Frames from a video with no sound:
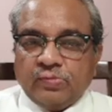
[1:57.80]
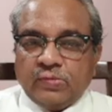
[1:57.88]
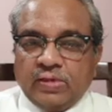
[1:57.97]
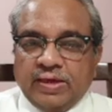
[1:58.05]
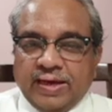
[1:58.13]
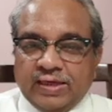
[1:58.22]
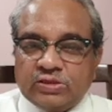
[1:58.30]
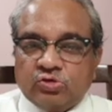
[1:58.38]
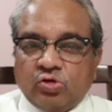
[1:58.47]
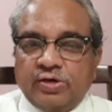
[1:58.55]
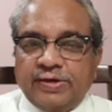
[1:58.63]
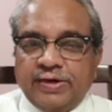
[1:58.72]
gas
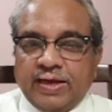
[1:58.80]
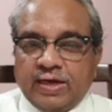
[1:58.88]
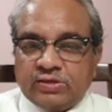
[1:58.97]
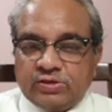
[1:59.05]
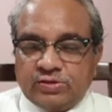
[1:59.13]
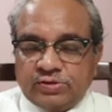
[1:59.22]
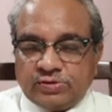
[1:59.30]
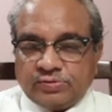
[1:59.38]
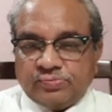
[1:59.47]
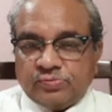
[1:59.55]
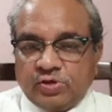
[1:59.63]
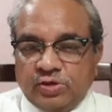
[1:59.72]
solid reactions
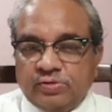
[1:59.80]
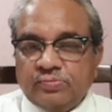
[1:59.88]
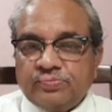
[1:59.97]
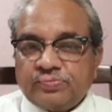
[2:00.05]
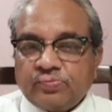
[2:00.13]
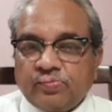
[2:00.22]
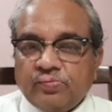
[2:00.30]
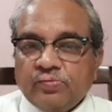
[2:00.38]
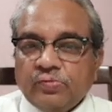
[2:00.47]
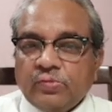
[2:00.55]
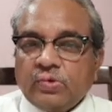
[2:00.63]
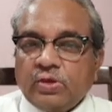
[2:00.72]
in
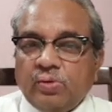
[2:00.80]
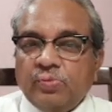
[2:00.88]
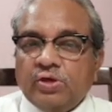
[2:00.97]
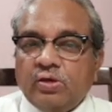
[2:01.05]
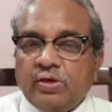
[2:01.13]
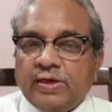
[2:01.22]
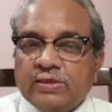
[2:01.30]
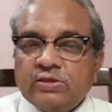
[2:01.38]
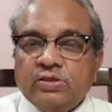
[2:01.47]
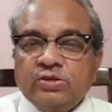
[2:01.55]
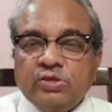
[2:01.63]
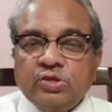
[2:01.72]
chemical reaction
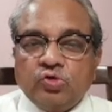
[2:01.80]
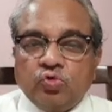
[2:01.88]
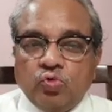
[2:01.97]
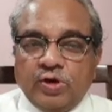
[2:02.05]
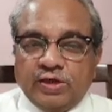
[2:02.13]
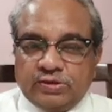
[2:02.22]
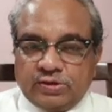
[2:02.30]
engine 2 lecture